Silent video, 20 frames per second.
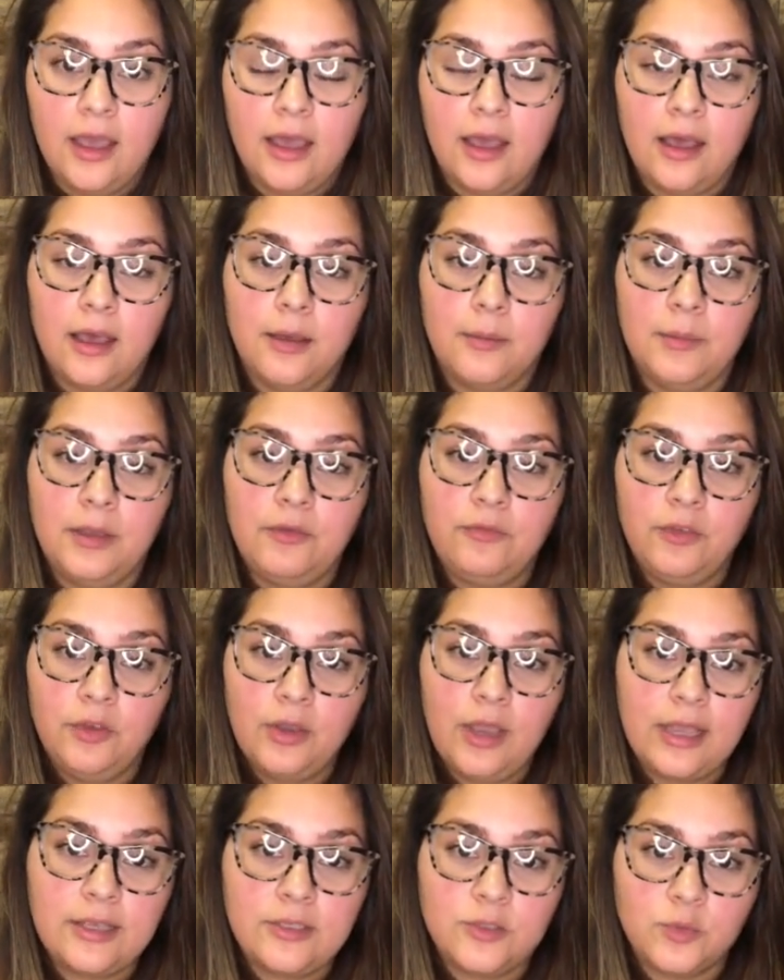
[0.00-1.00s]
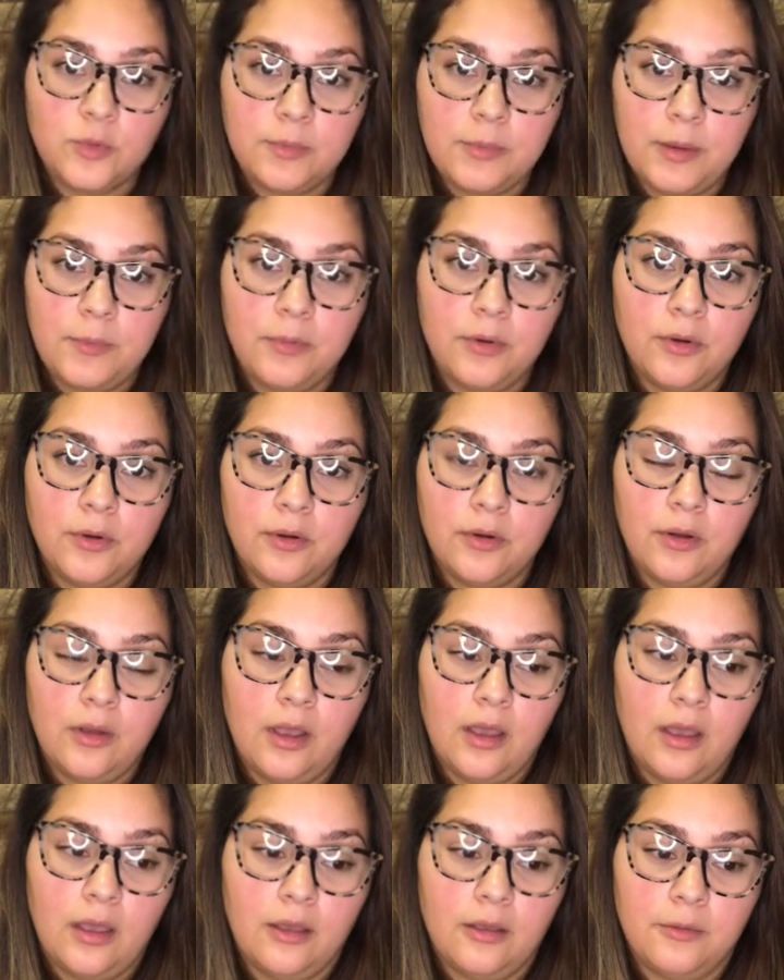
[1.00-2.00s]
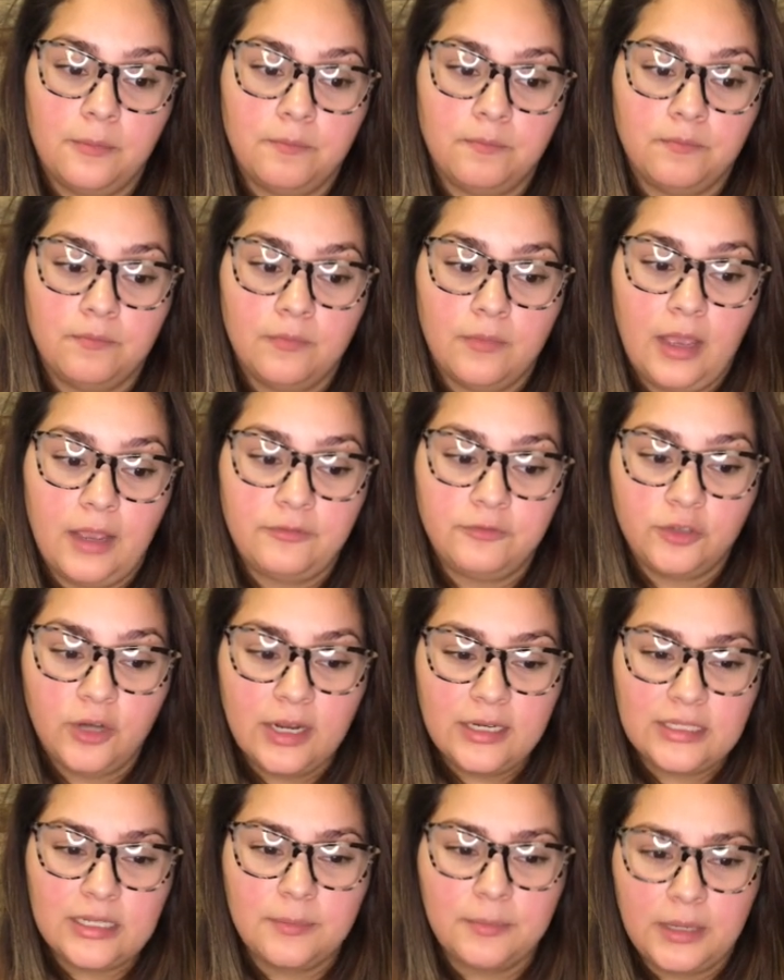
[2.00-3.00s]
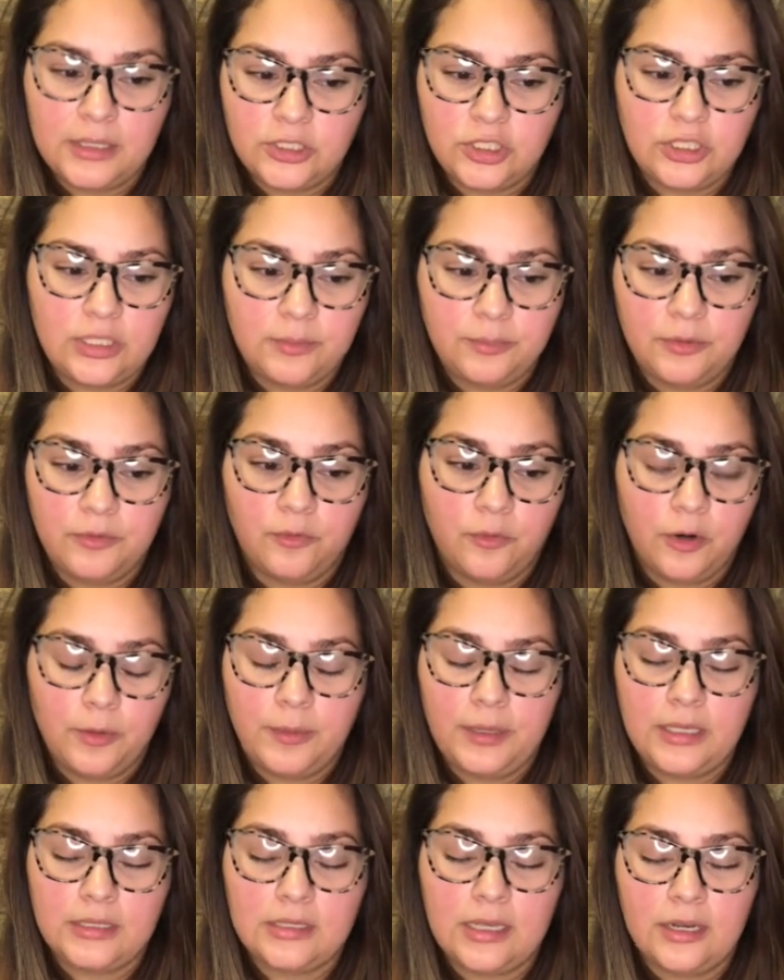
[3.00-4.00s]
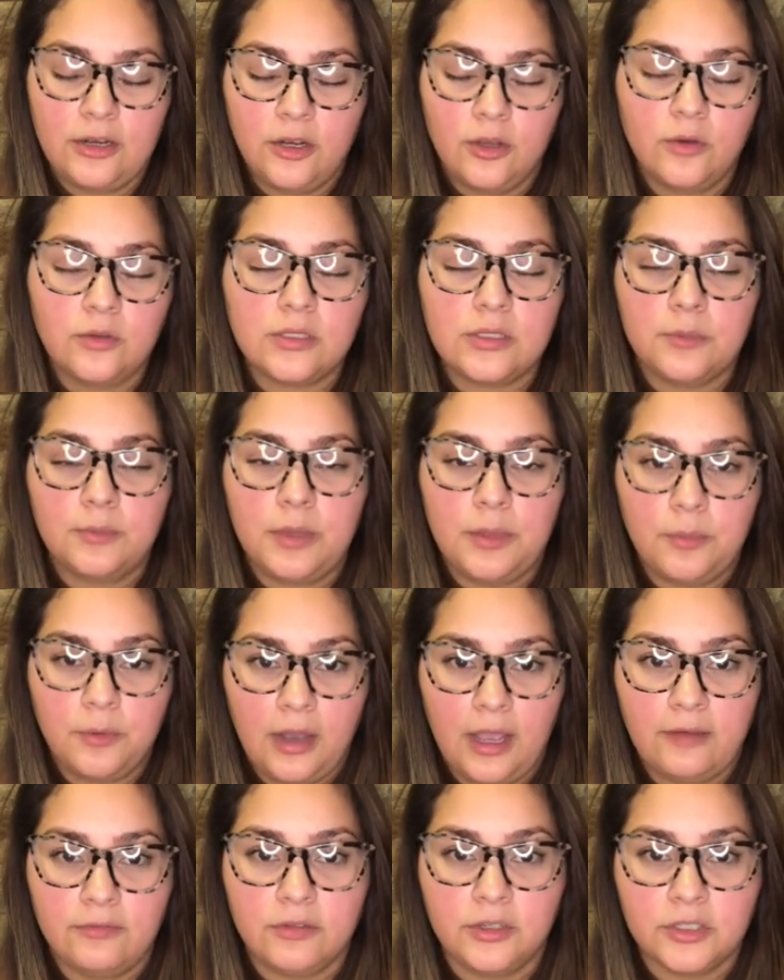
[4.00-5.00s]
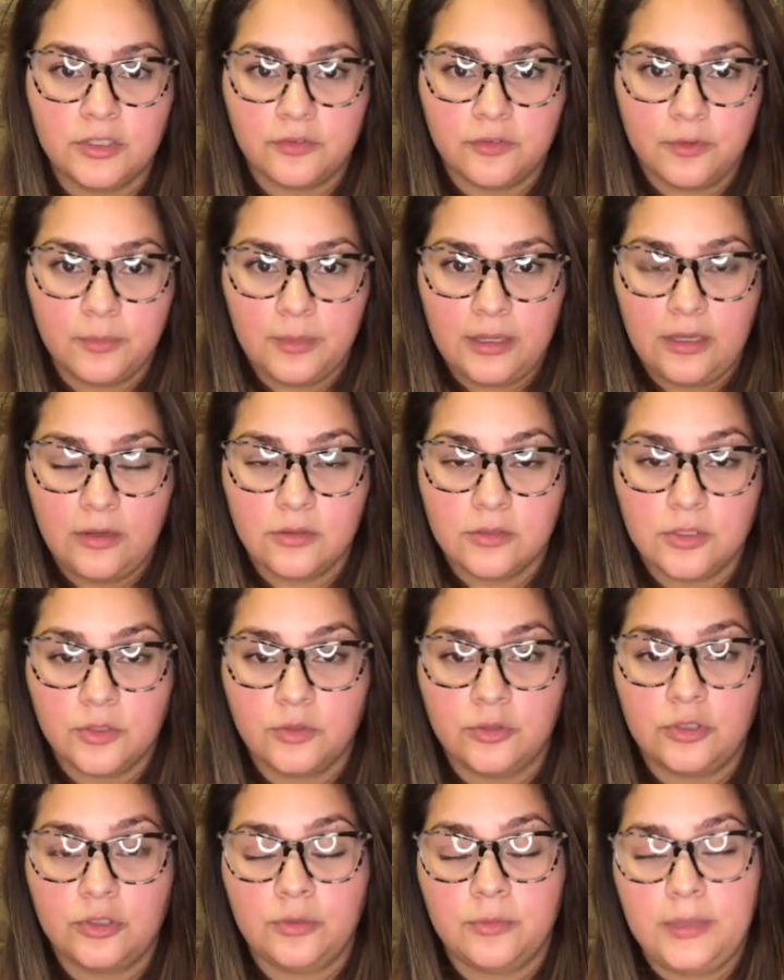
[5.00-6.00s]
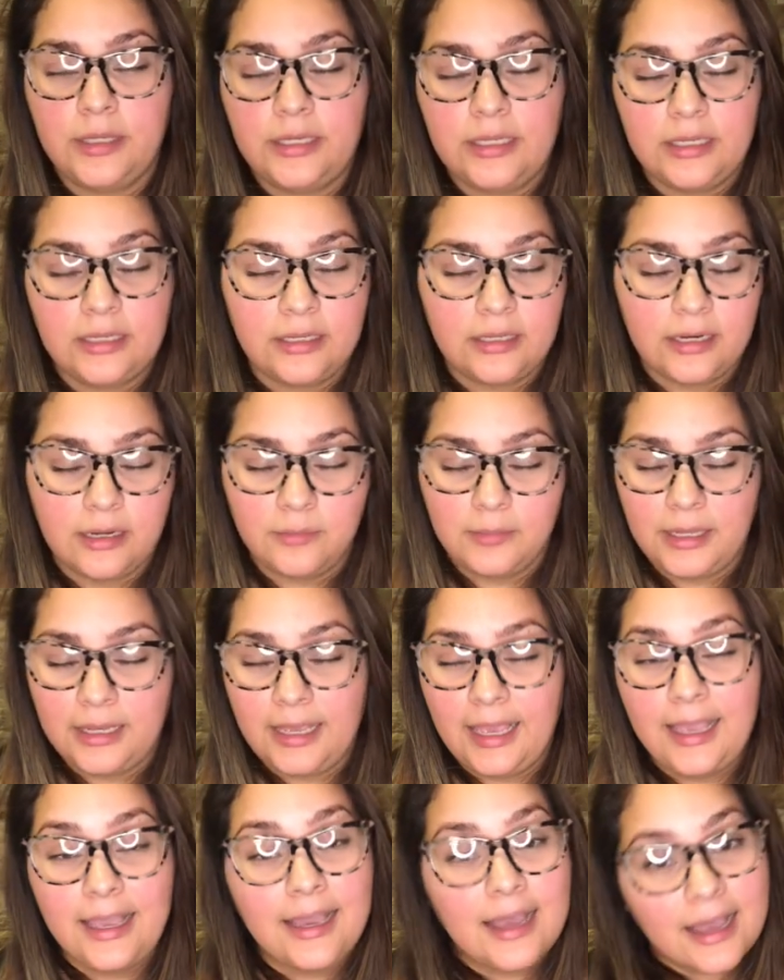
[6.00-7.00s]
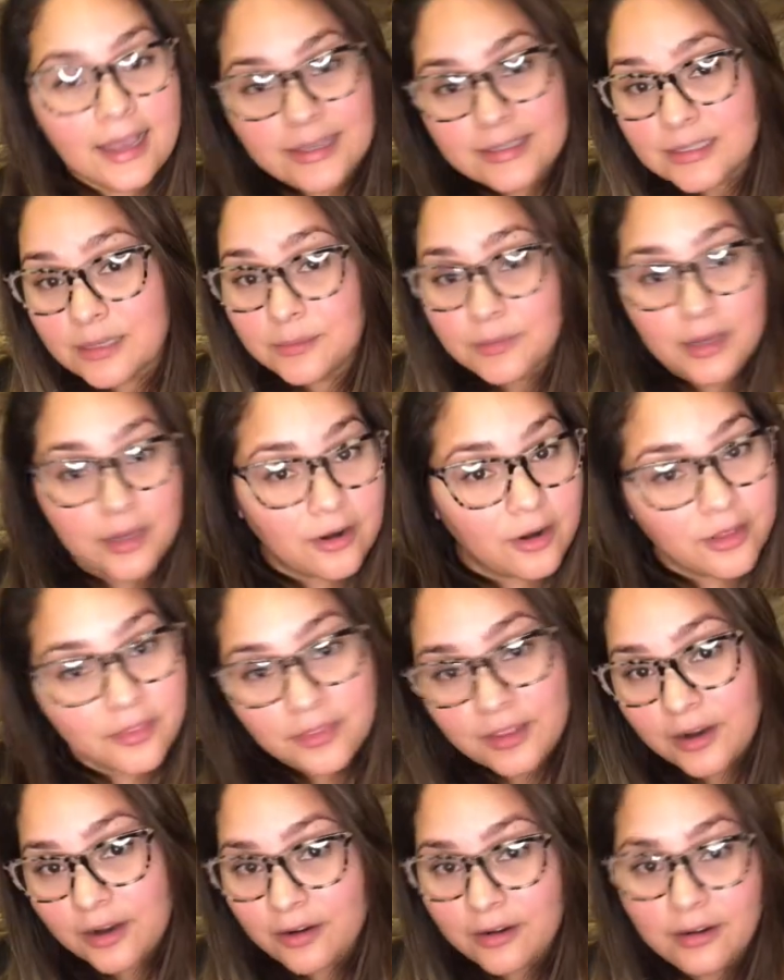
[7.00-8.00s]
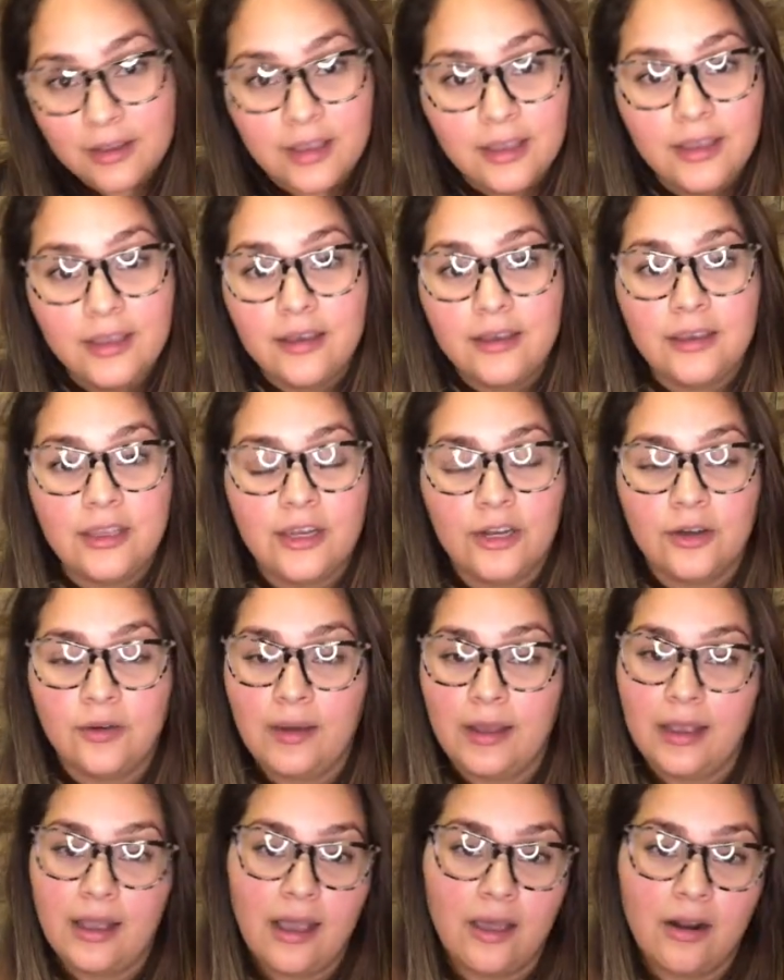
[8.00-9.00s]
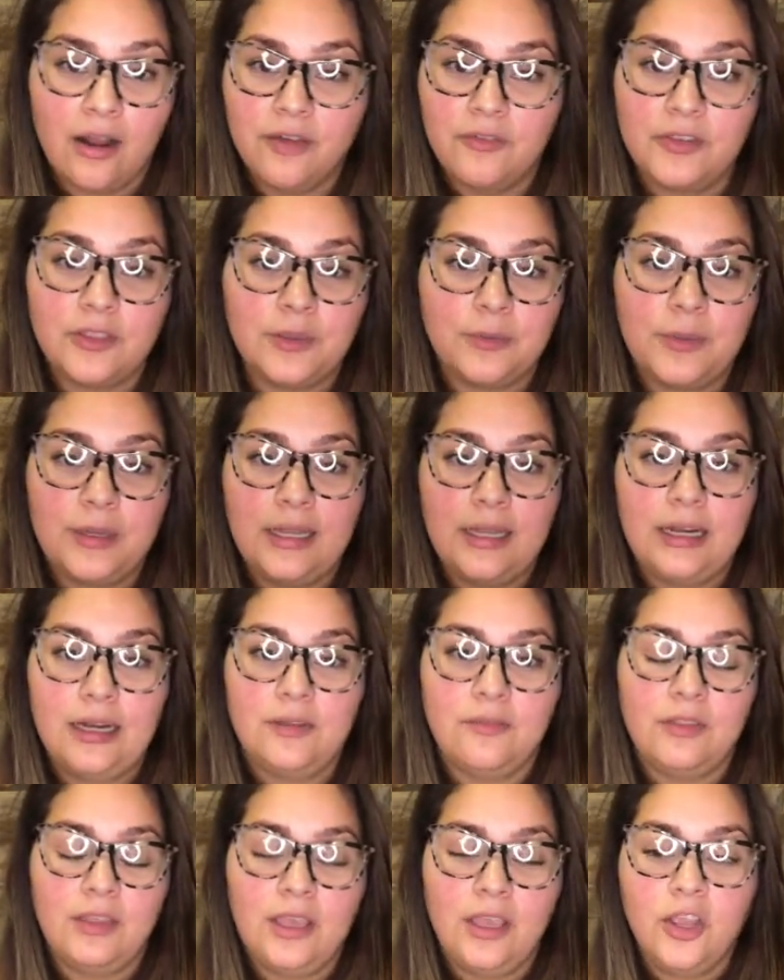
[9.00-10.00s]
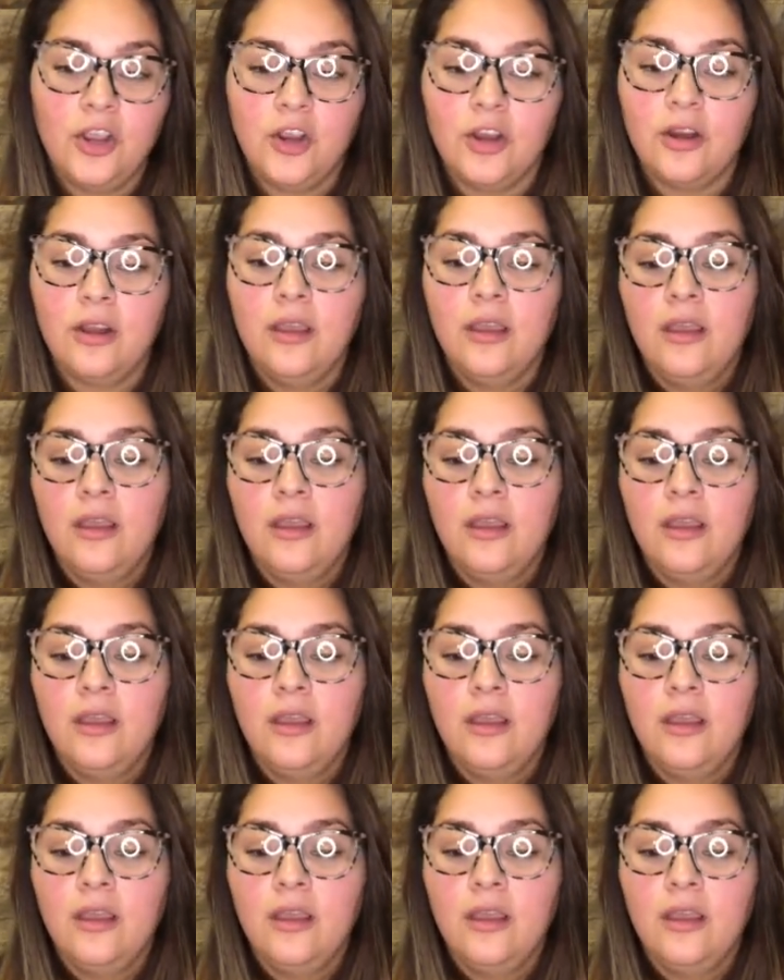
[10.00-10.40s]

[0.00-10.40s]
If you guys remember, I've tried to mention it before, because I know some people have looked for me on social media, and I'm like, hey guys, I'm not on there. You know, I got off at the beginning of the year.